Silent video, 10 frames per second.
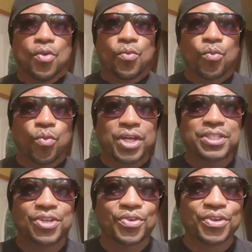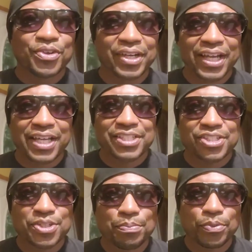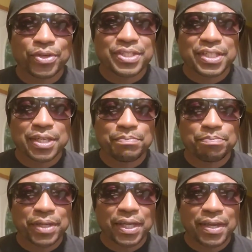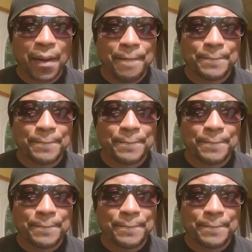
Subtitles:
What's going on, guys? It's your boy CMB